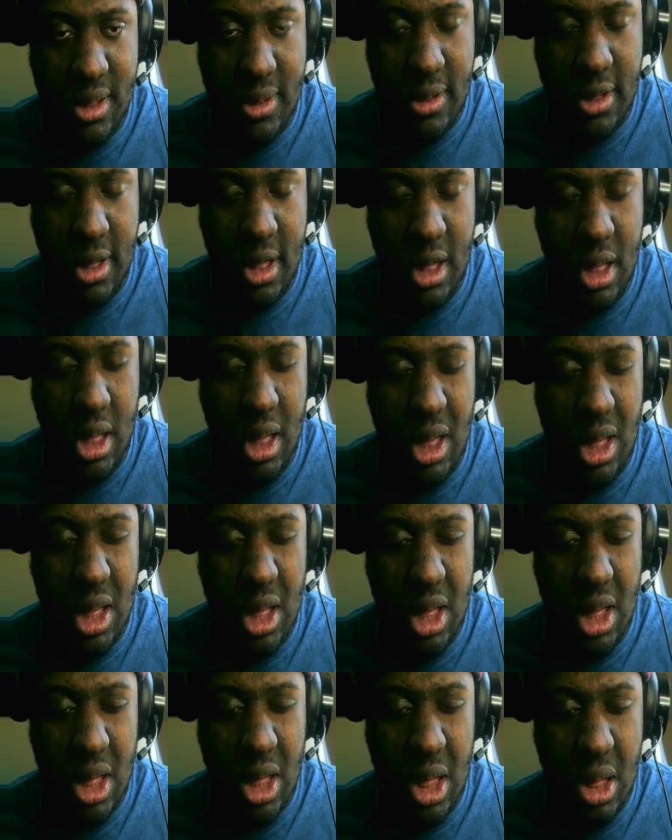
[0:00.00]

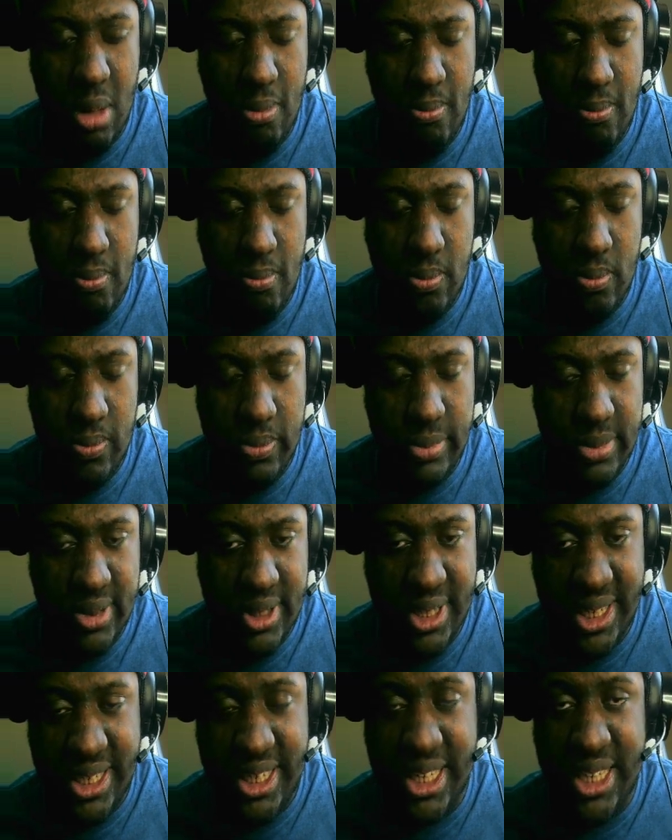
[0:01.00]
um
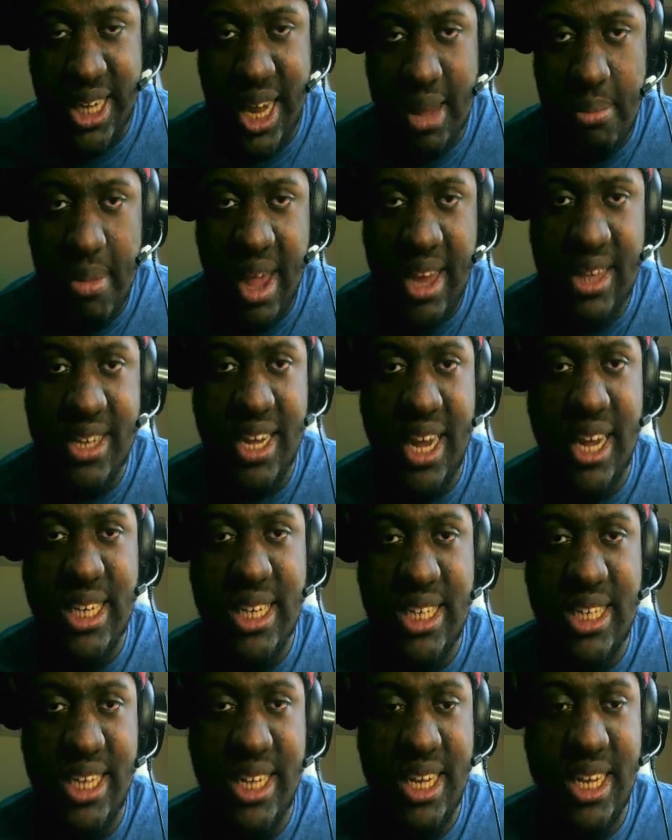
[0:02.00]
just like Mike
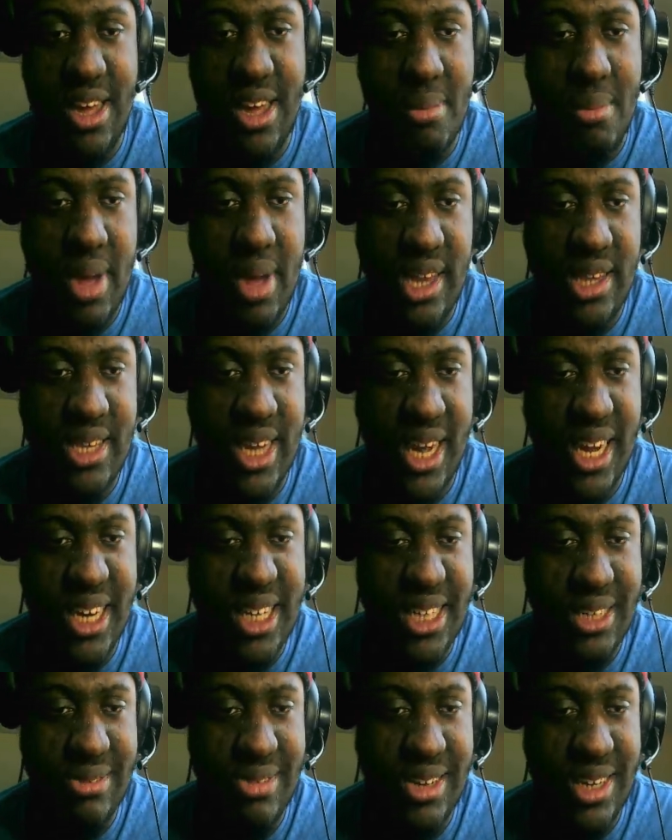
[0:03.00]
Tyson, you know, Mike
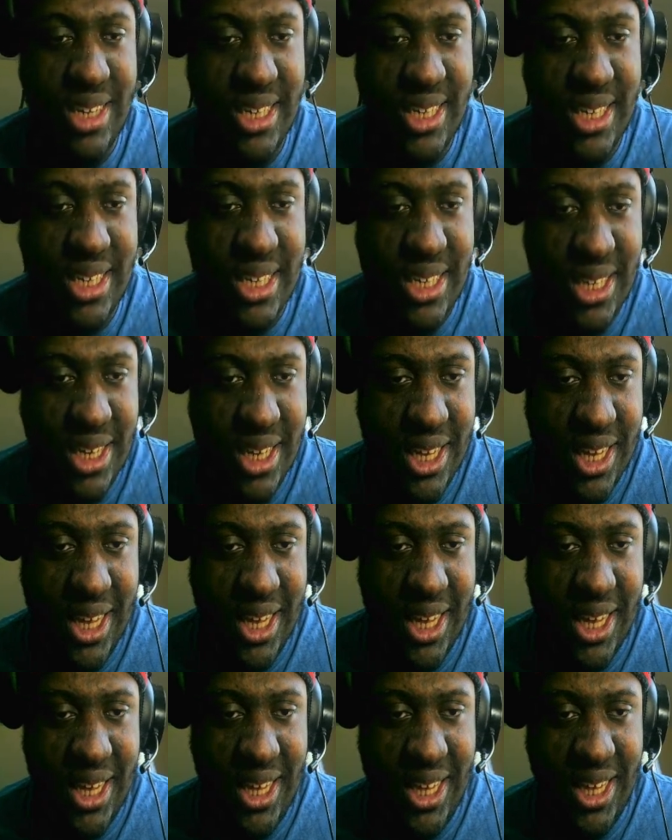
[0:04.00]
Tyson was,
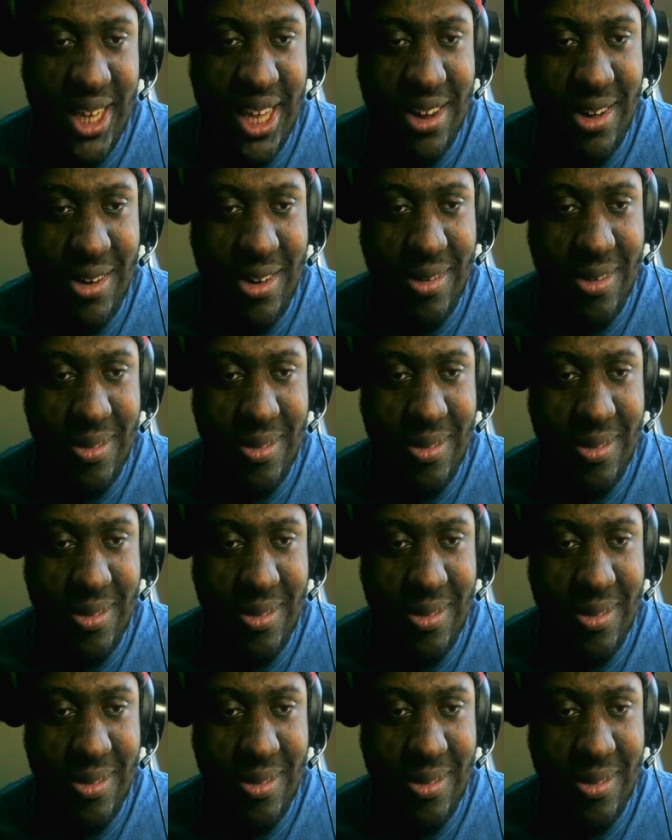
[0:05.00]
you know,